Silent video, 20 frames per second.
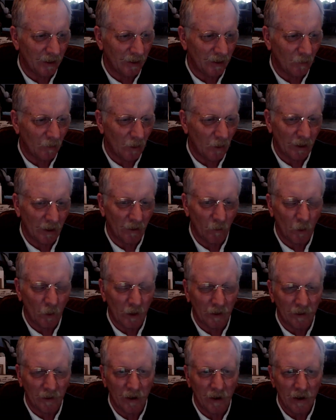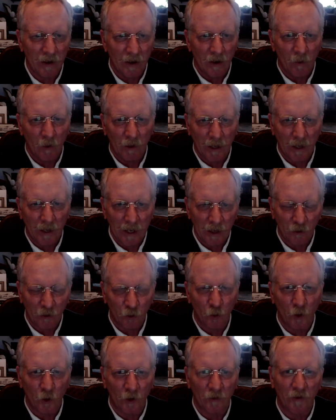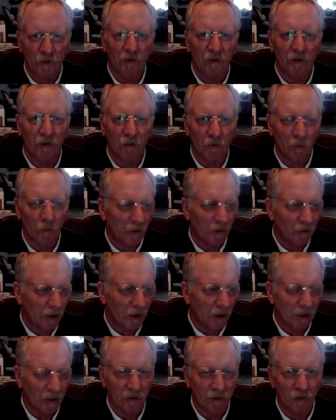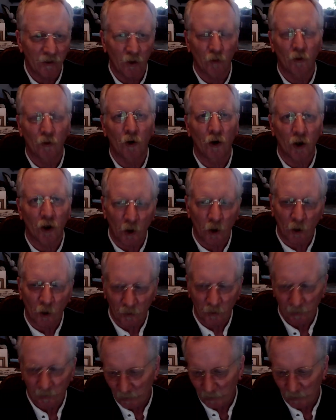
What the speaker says: while it has worth, it's not like silver or gold.